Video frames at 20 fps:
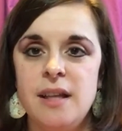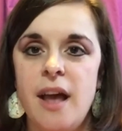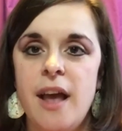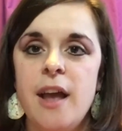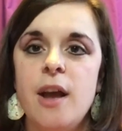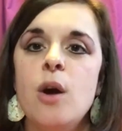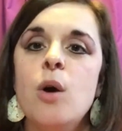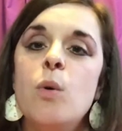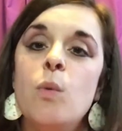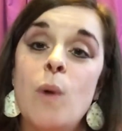
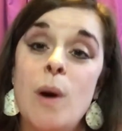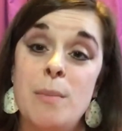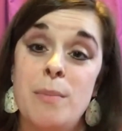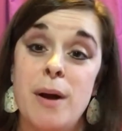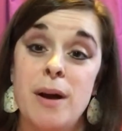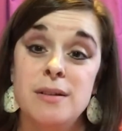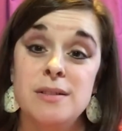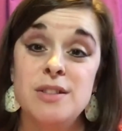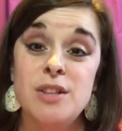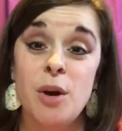like what
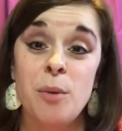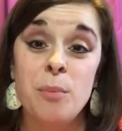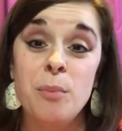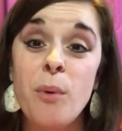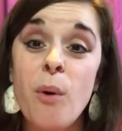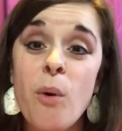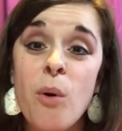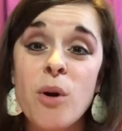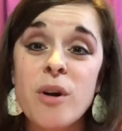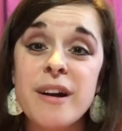parts are
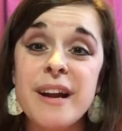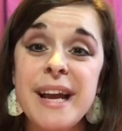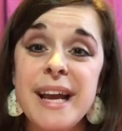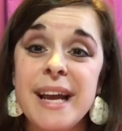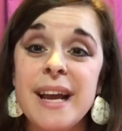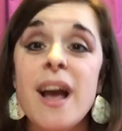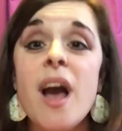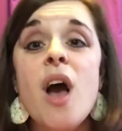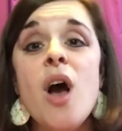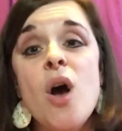
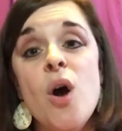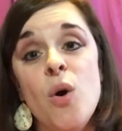boring,